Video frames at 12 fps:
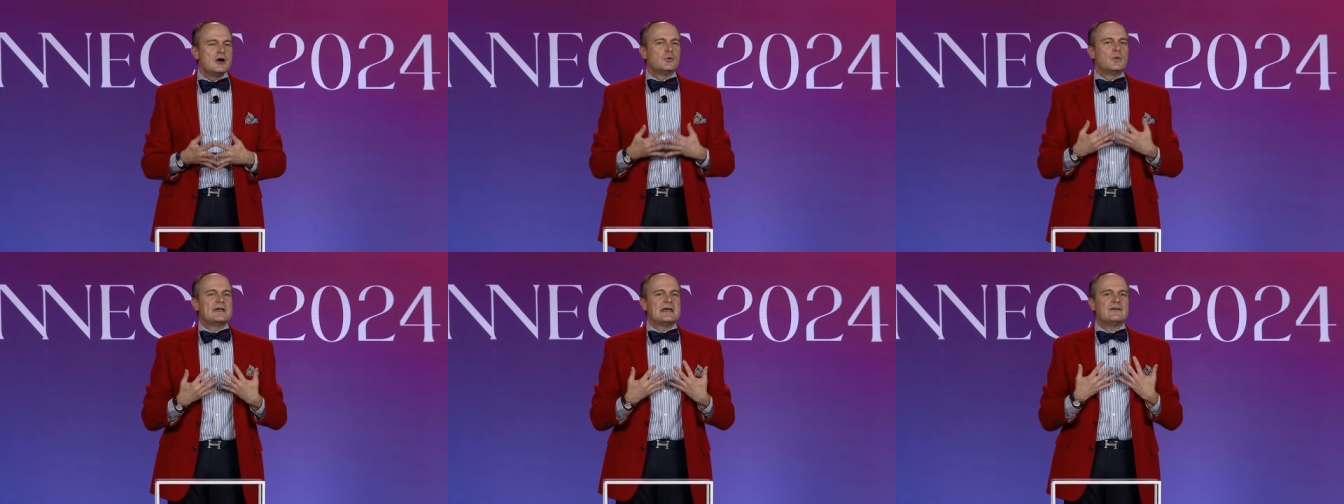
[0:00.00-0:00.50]

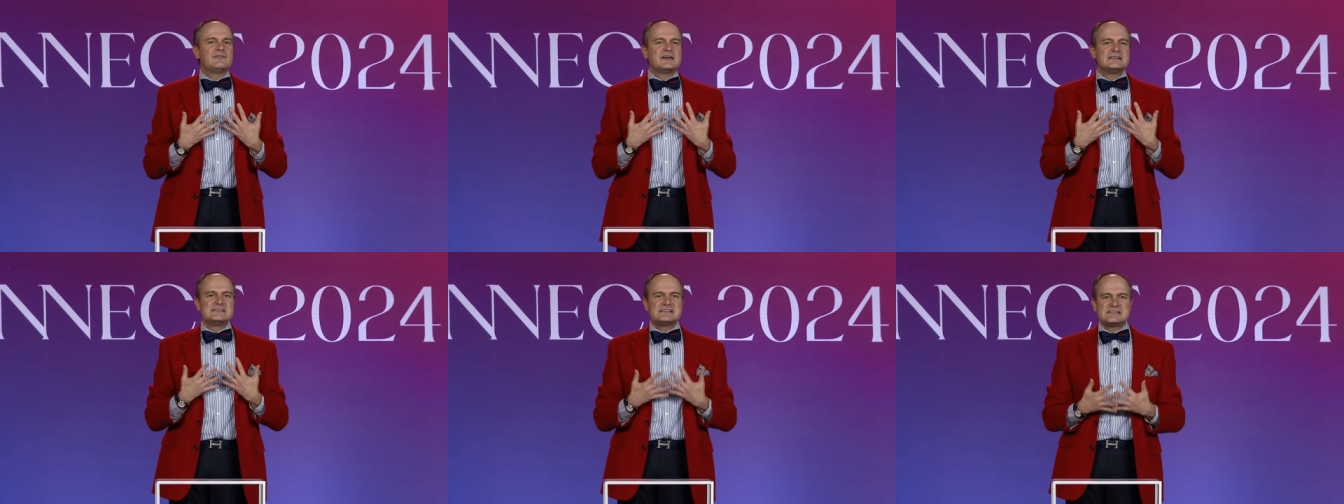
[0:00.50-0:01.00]
we have
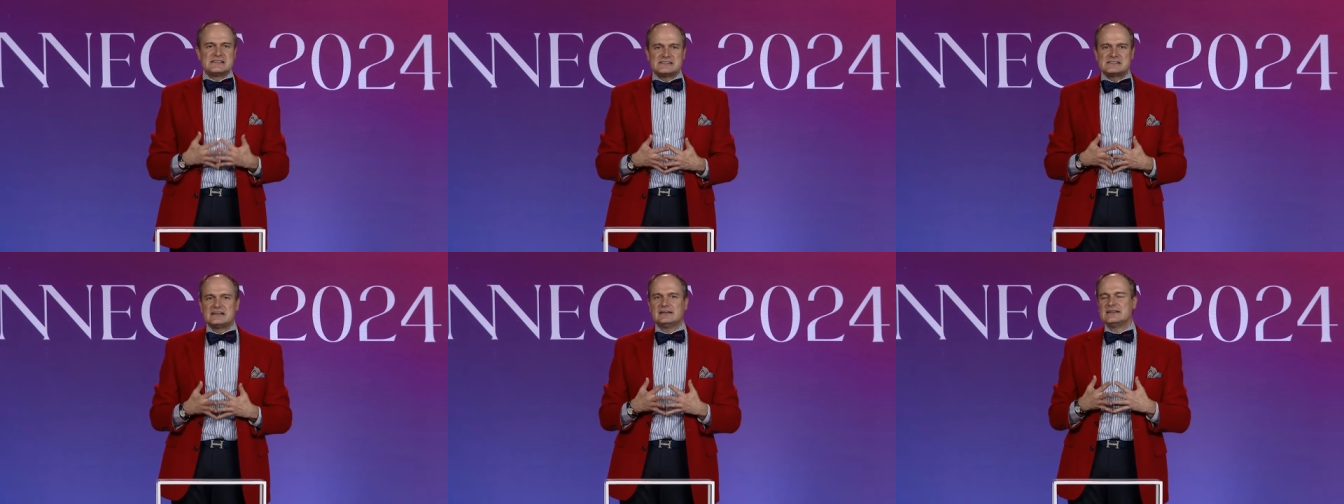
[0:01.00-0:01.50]

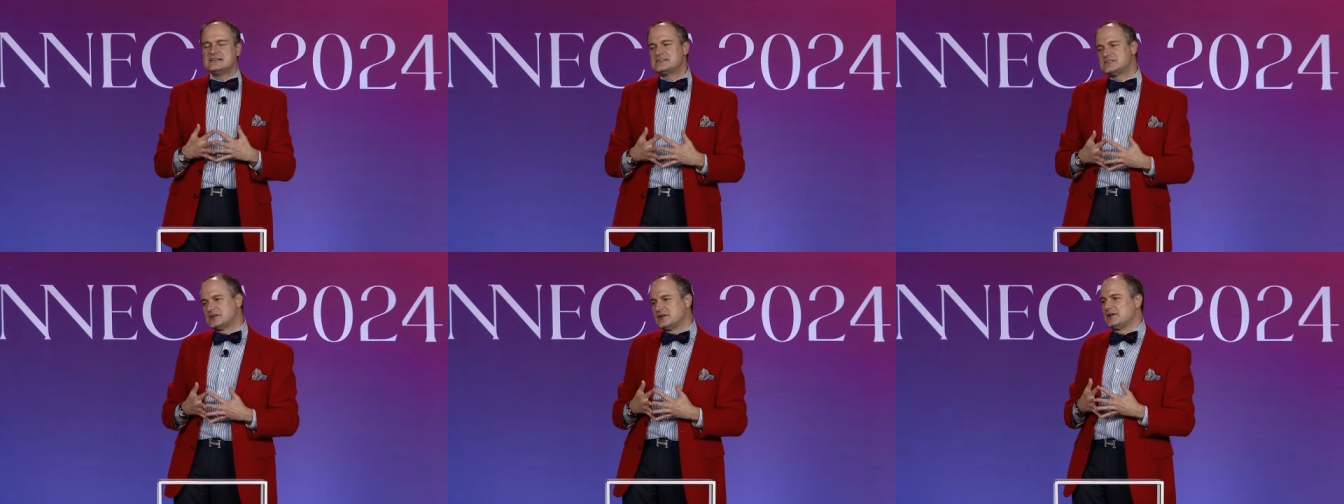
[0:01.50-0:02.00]
consistently
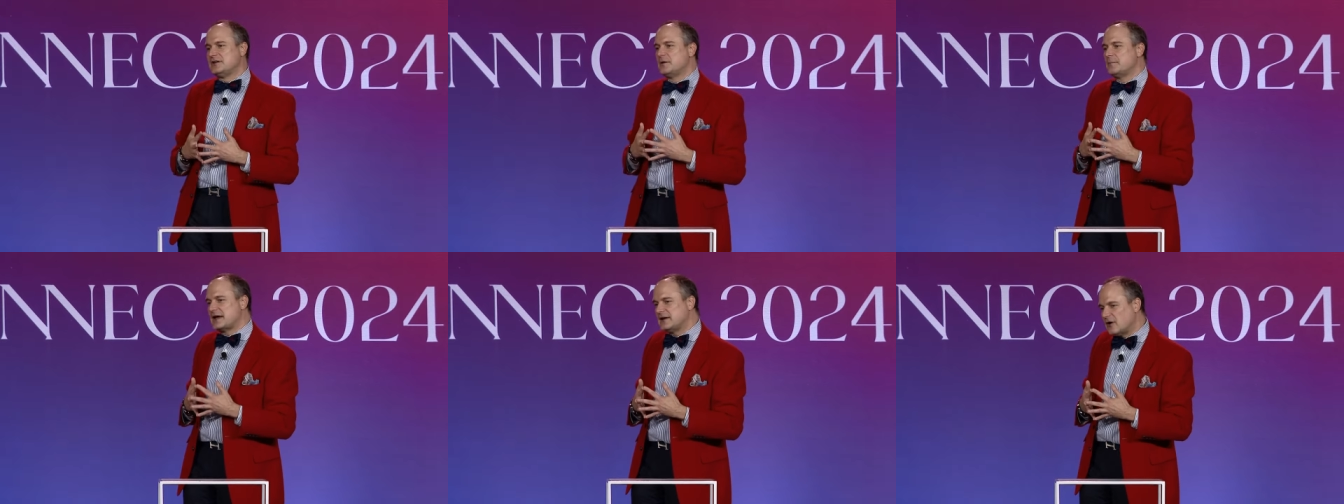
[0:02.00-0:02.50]
stood
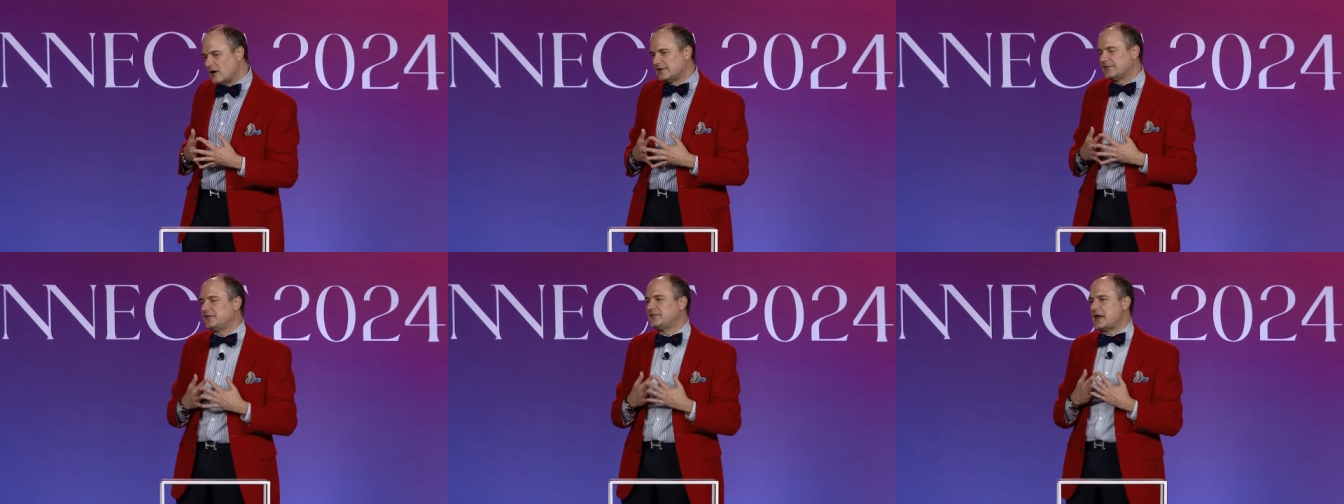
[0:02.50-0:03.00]
by
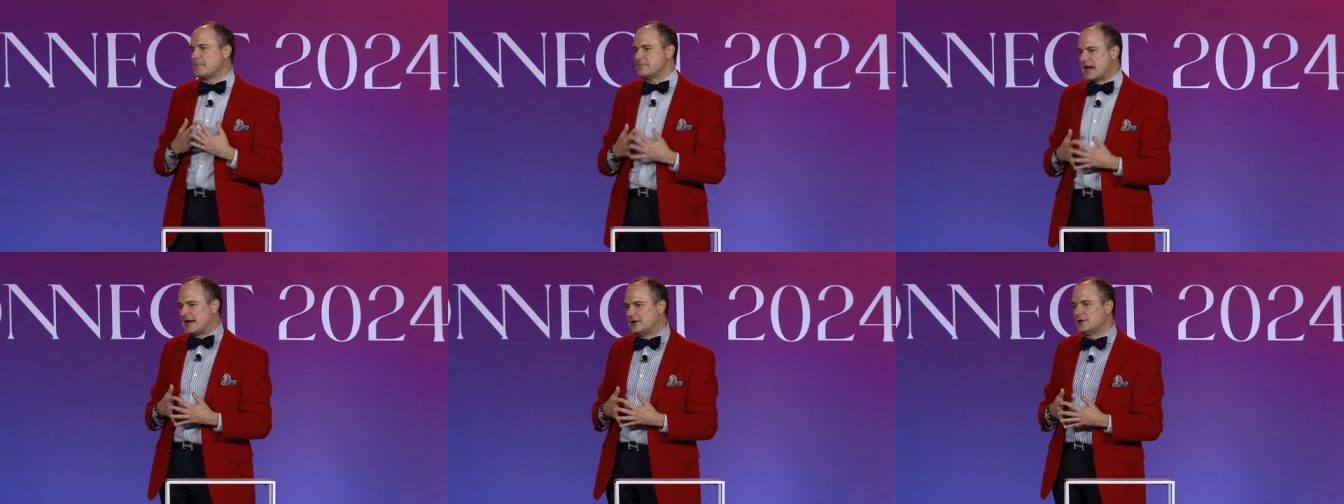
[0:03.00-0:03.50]
causes that
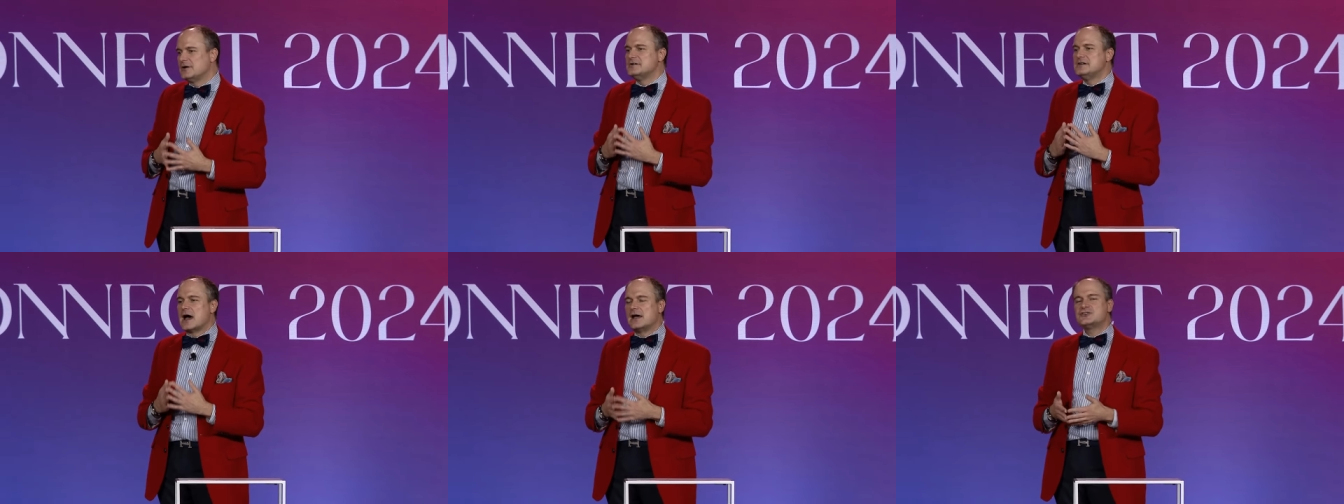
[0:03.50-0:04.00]
matter
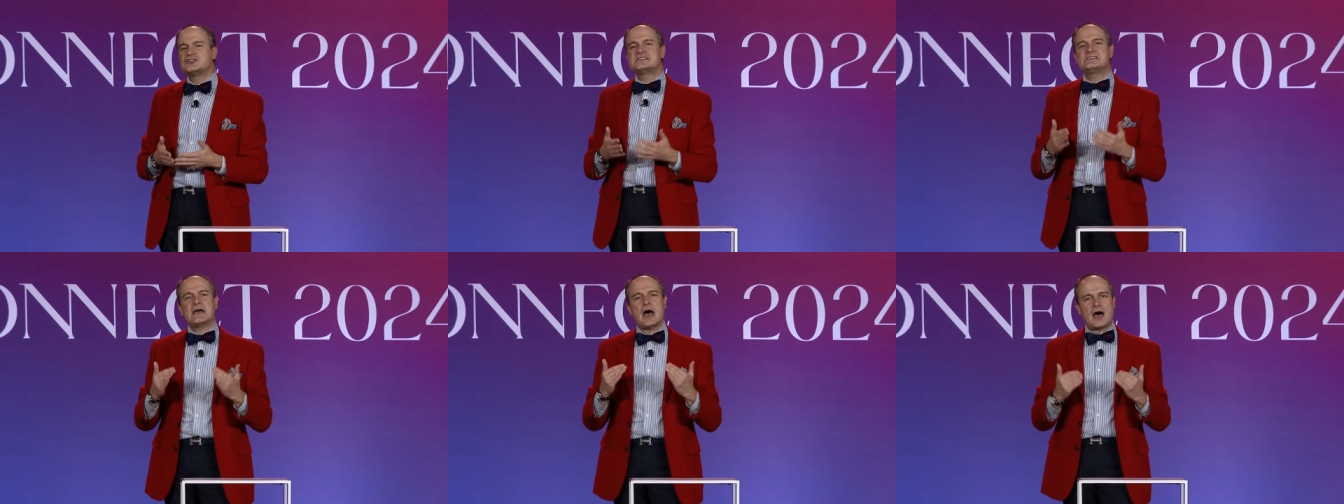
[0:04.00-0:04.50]
not
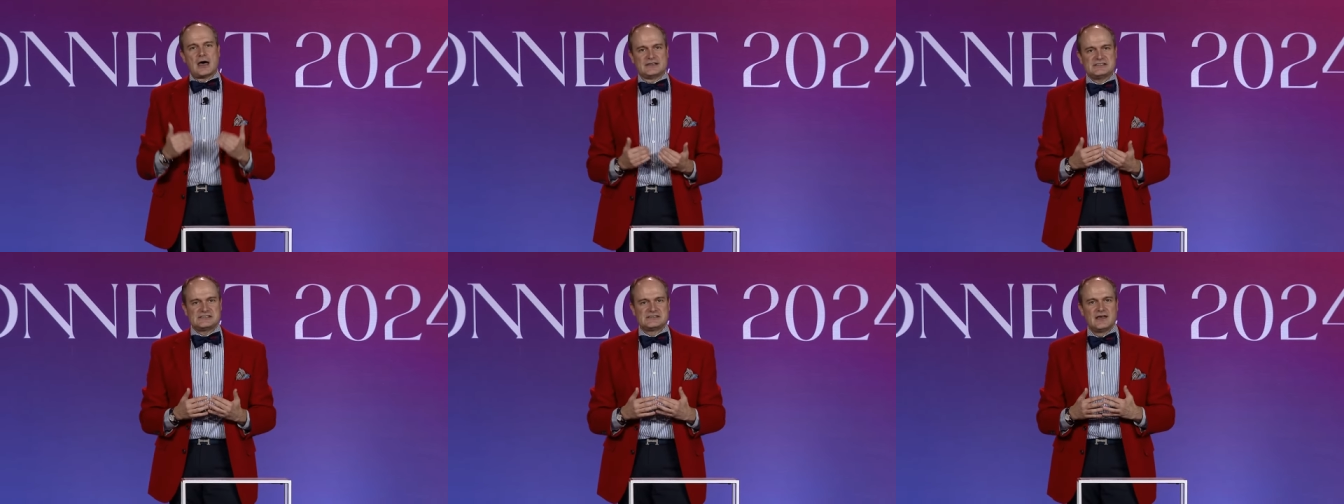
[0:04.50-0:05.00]
just to
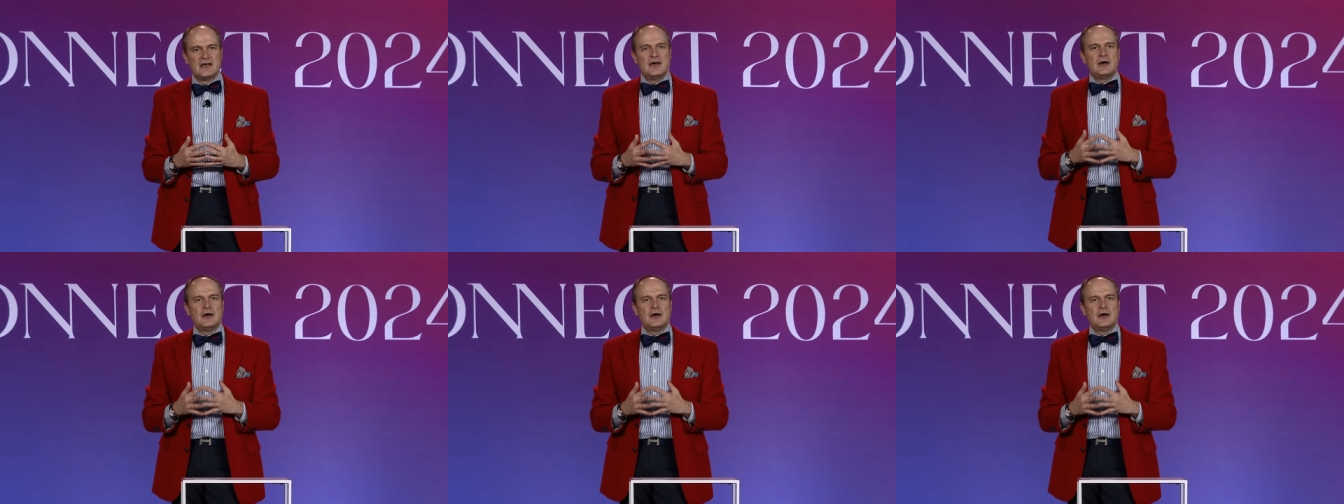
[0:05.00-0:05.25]
us,